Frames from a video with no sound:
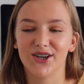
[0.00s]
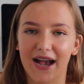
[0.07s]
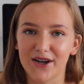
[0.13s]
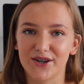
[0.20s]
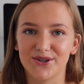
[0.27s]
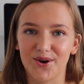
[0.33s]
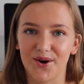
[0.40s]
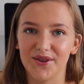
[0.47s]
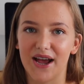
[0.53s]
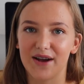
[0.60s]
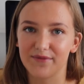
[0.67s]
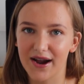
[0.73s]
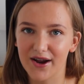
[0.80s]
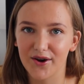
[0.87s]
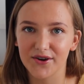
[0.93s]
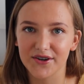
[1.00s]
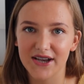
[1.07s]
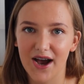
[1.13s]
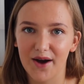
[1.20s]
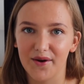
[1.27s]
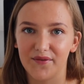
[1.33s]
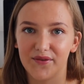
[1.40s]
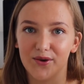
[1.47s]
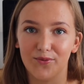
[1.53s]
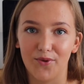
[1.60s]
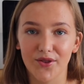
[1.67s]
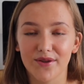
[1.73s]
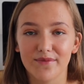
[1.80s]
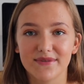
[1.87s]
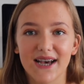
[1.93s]
that could go on their record now if you
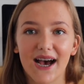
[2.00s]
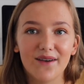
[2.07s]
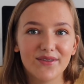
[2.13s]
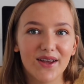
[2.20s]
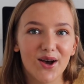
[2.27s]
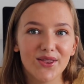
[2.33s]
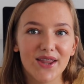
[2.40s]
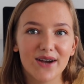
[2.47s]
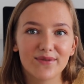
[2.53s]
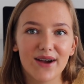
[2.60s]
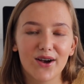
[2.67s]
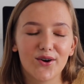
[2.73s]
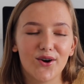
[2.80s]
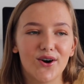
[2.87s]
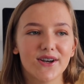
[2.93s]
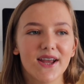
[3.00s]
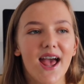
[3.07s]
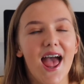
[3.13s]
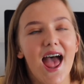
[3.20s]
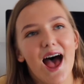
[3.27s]
want them to have that on their record.